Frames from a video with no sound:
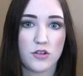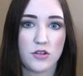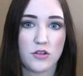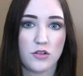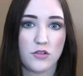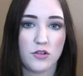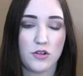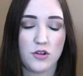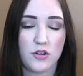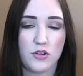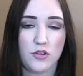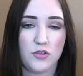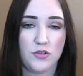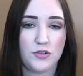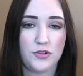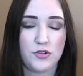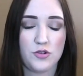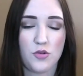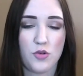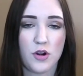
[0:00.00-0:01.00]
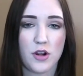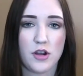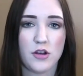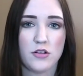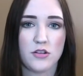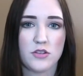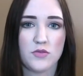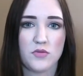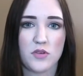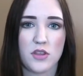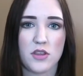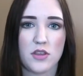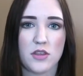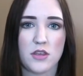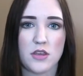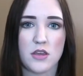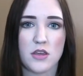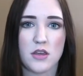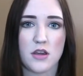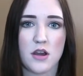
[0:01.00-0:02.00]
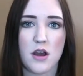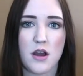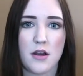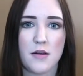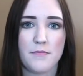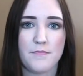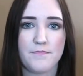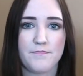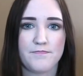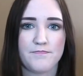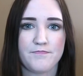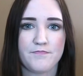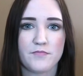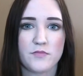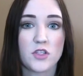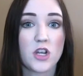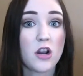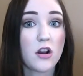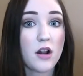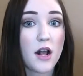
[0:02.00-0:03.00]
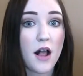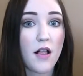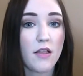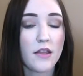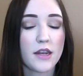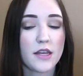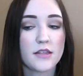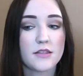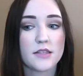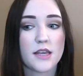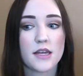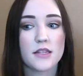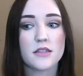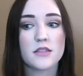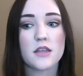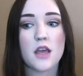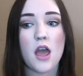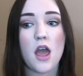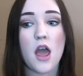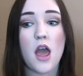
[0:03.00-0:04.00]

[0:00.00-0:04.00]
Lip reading: little tutorials with the Tarte holiday sets.